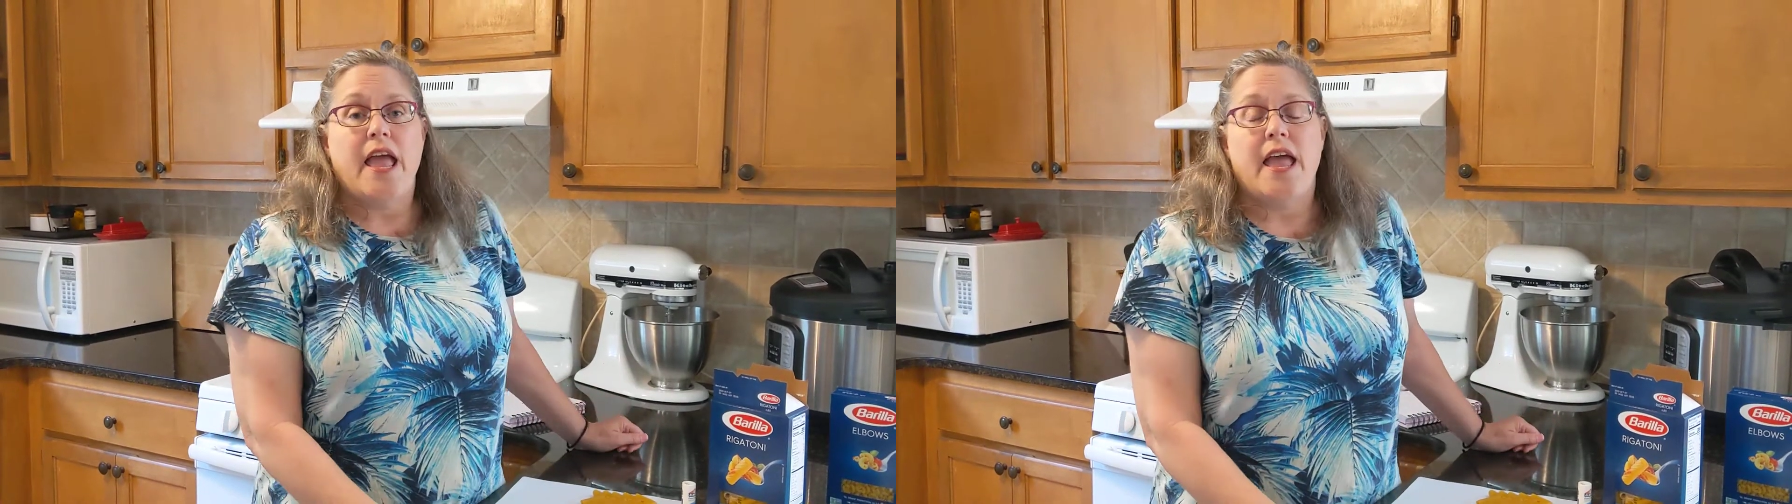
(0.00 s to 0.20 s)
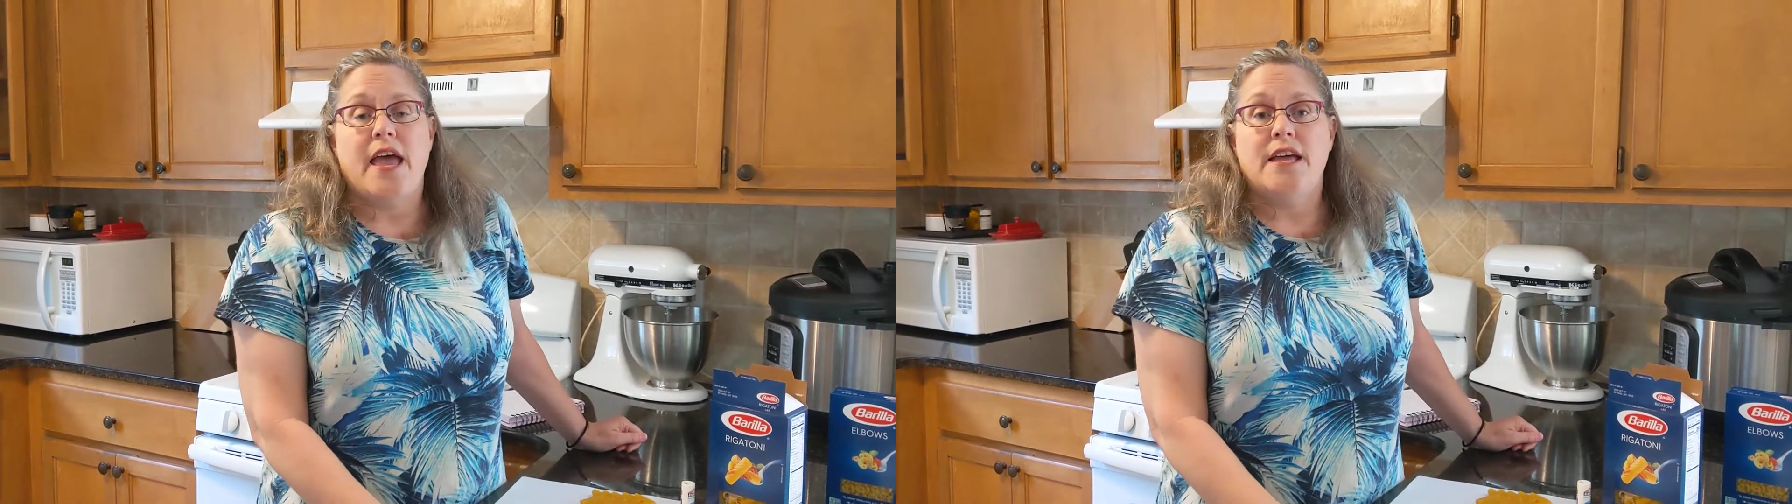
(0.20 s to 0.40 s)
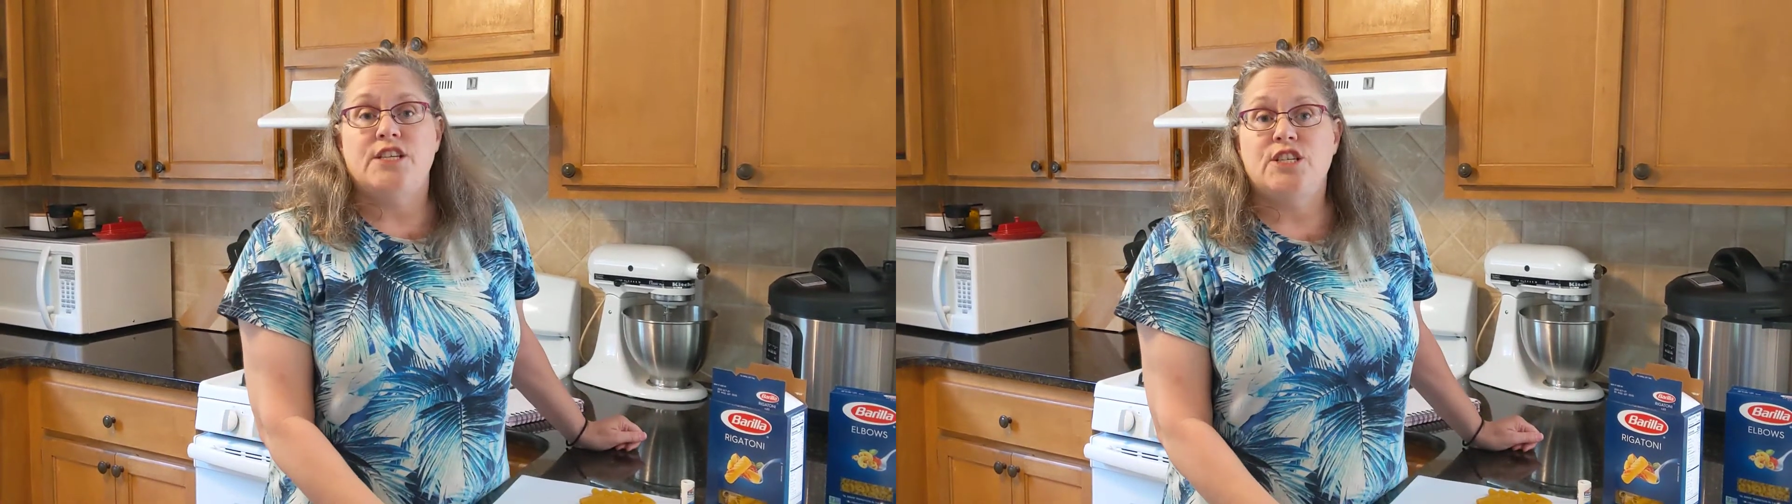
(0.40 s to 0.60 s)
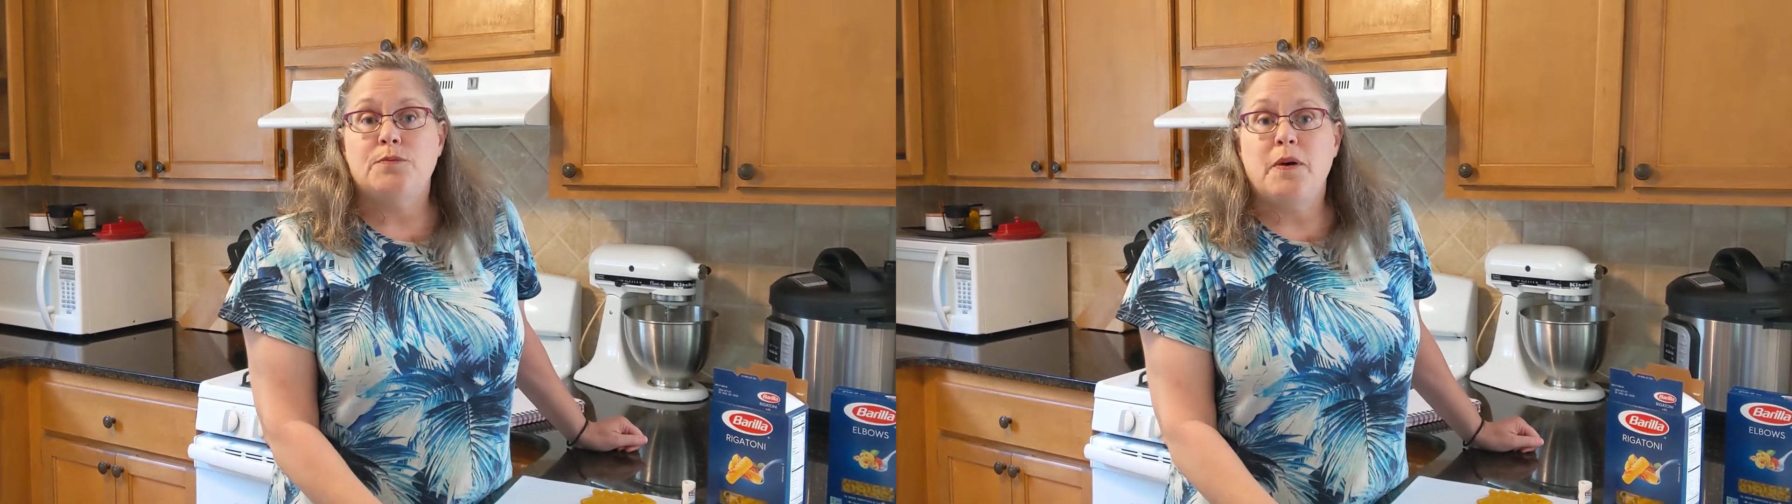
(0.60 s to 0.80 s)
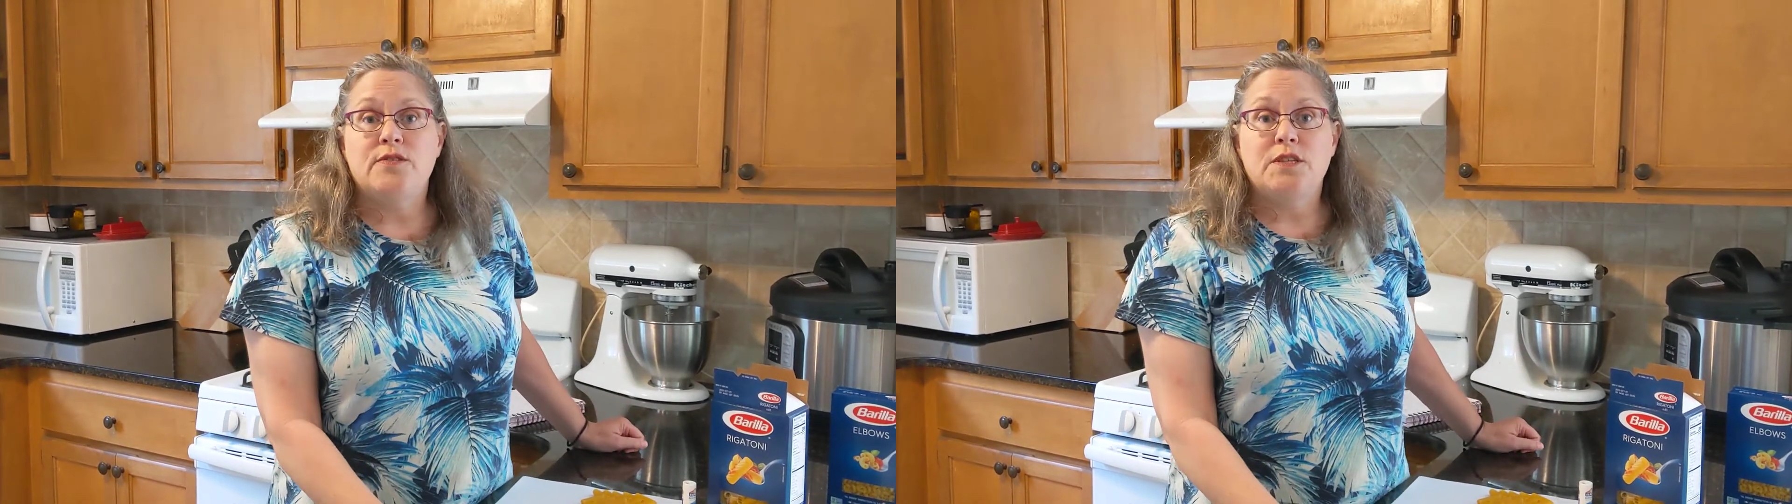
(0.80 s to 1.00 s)
and
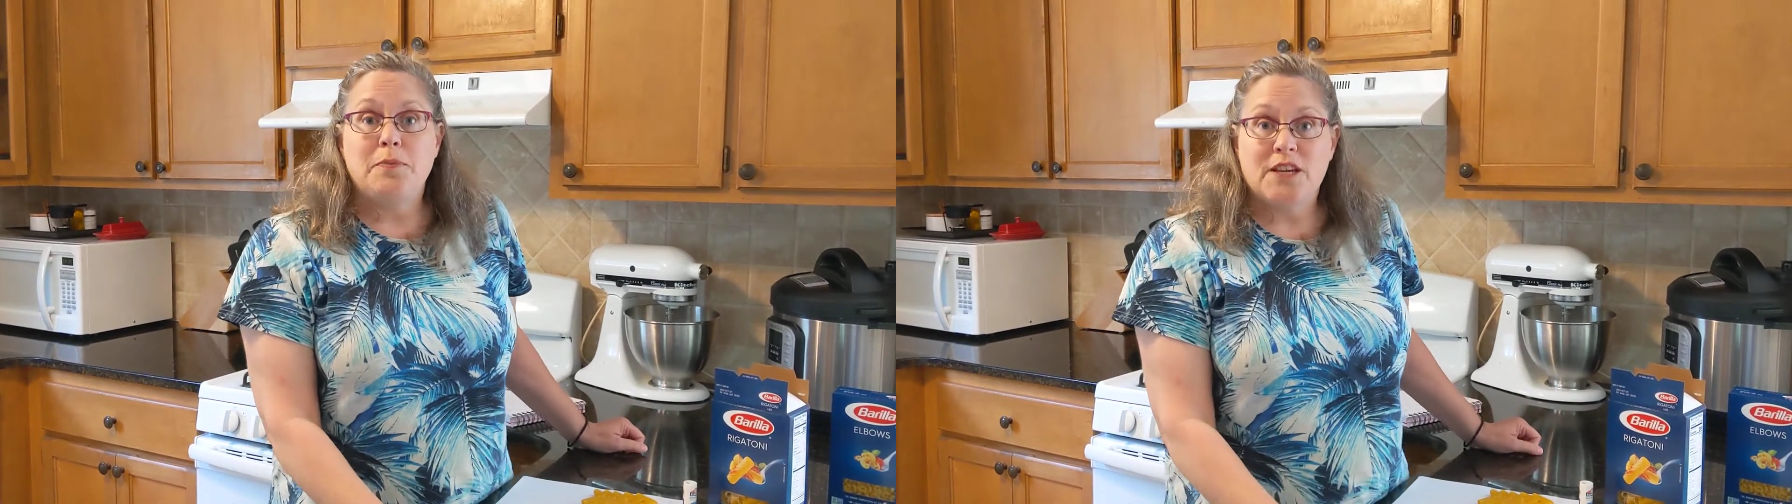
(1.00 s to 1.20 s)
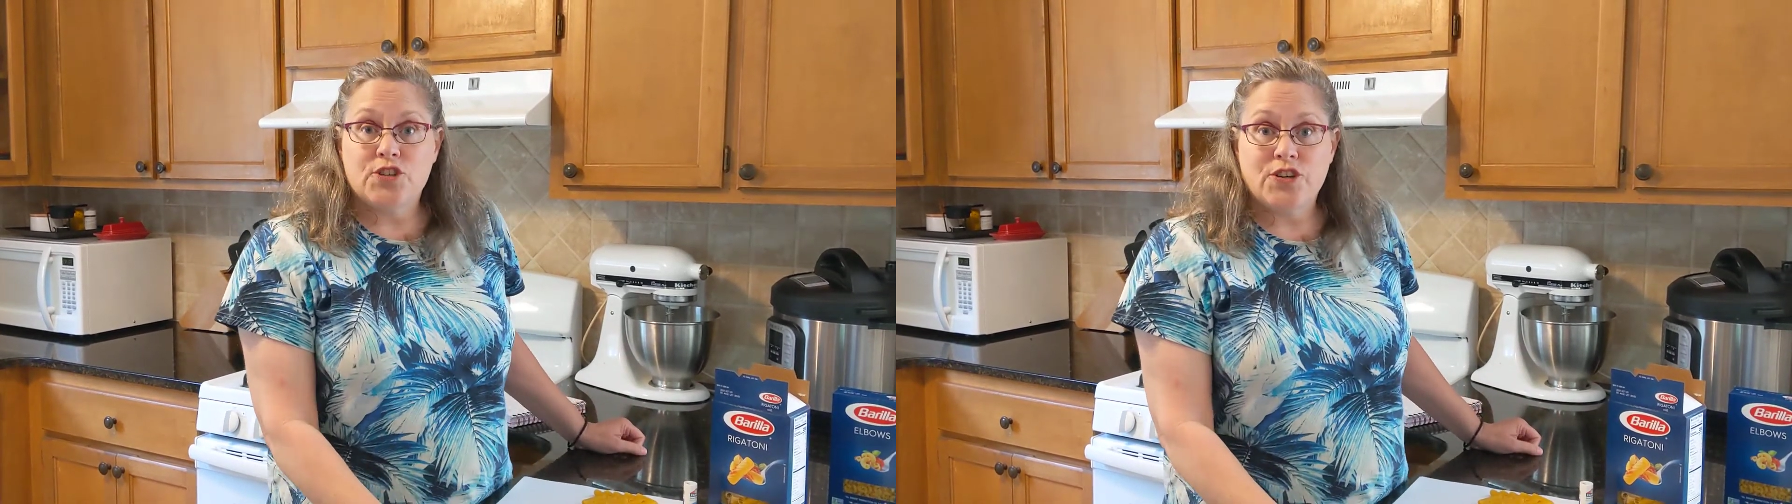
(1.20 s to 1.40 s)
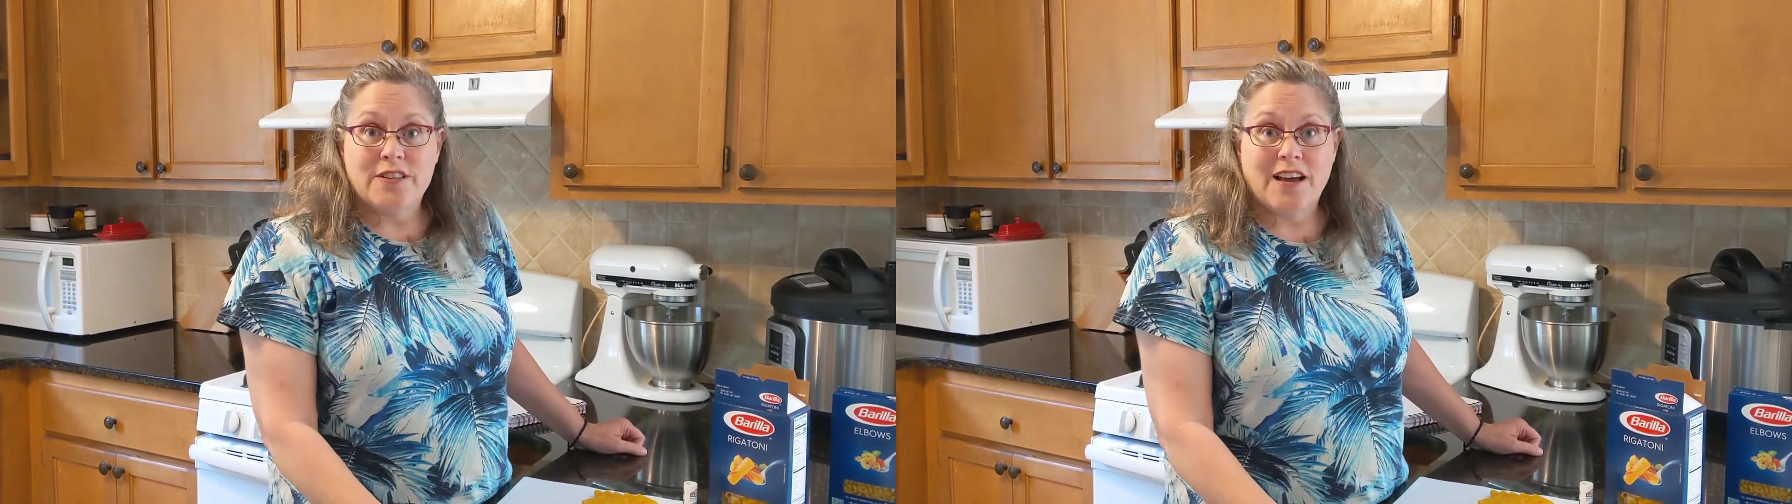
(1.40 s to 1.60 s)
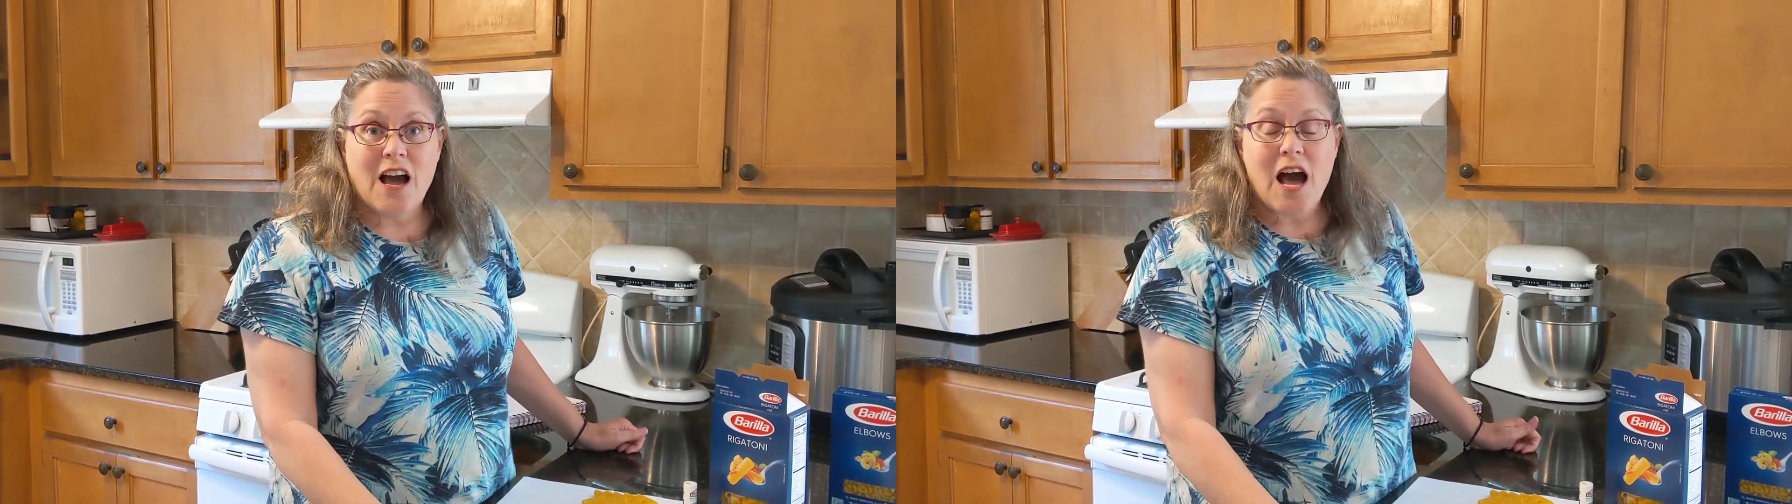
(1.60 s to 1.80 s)
just post a picture in the